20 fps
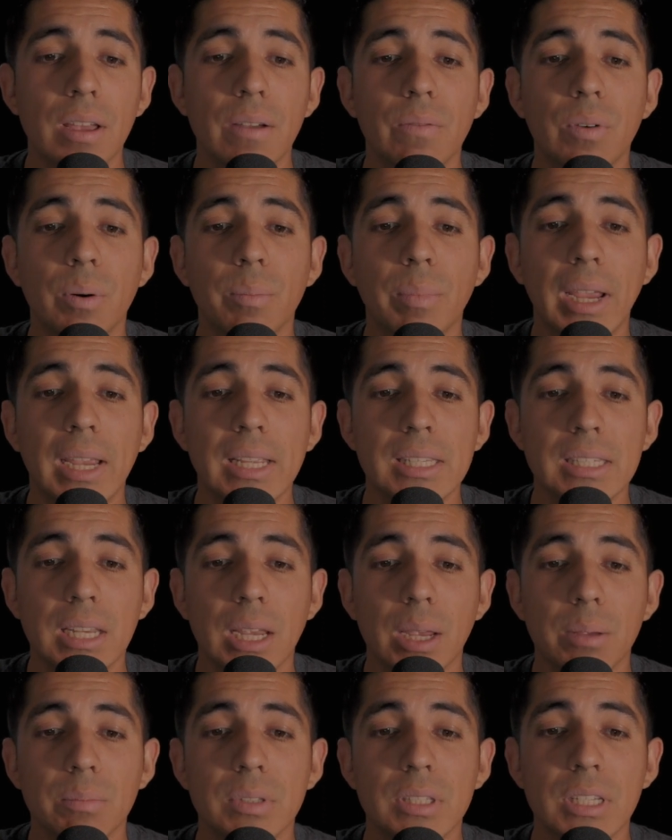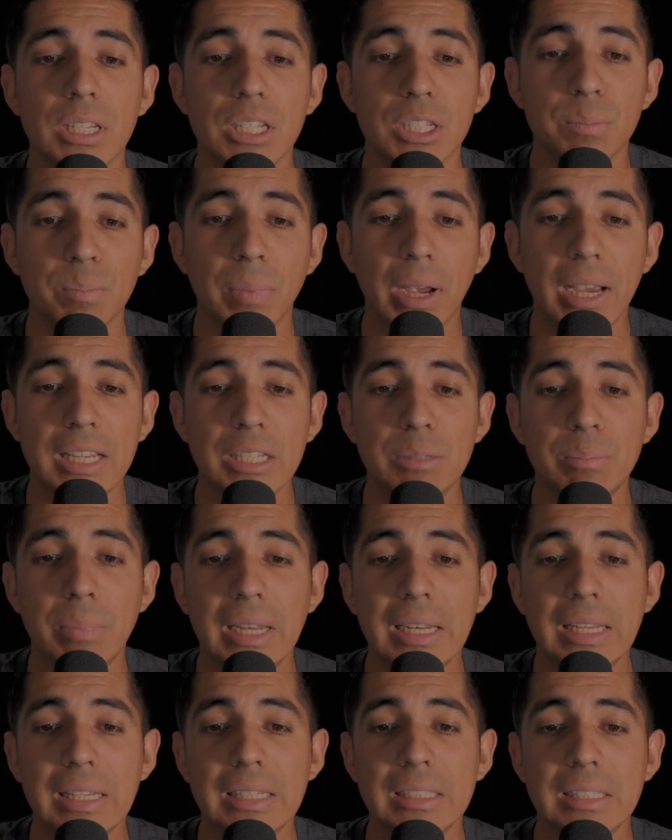from my ATM despite
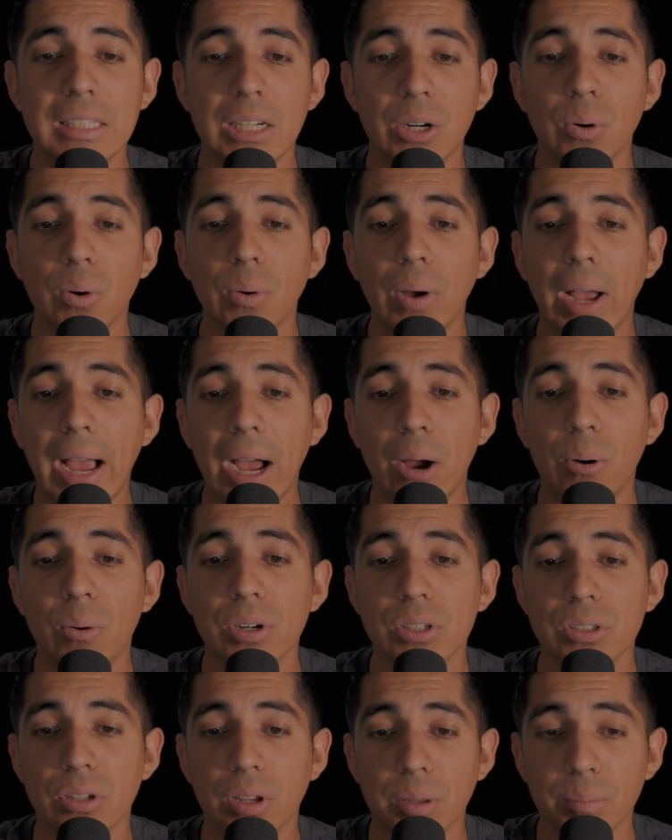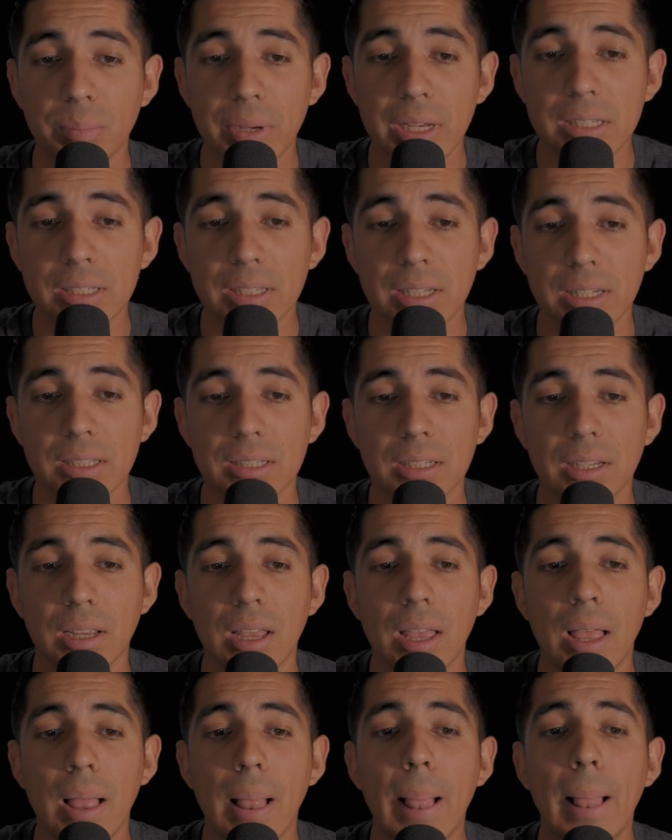spending zero hours on the business.
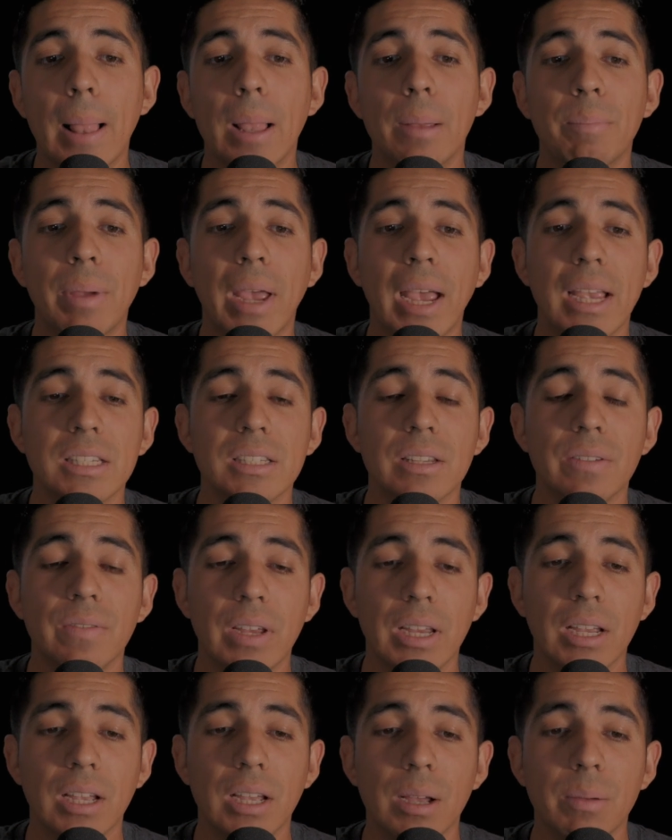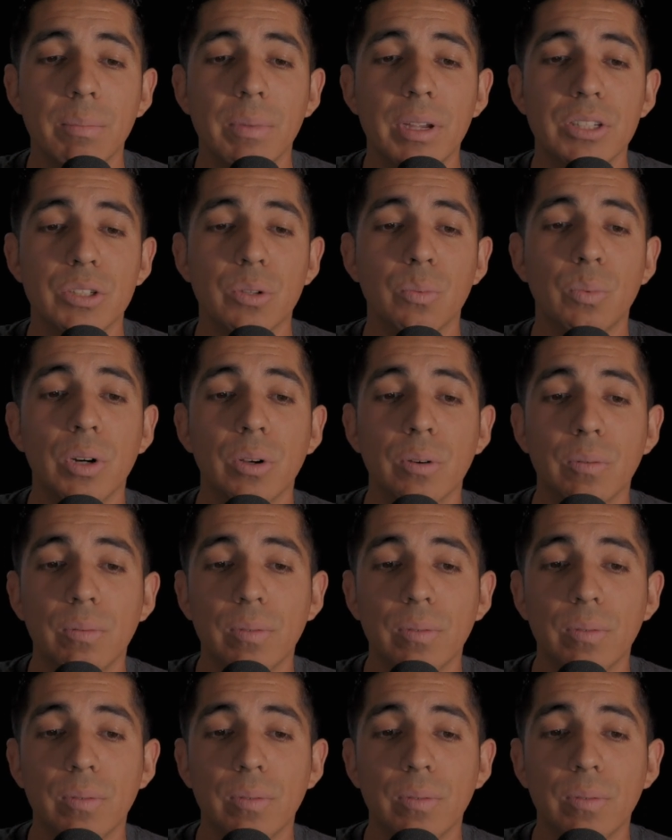Passive income is a real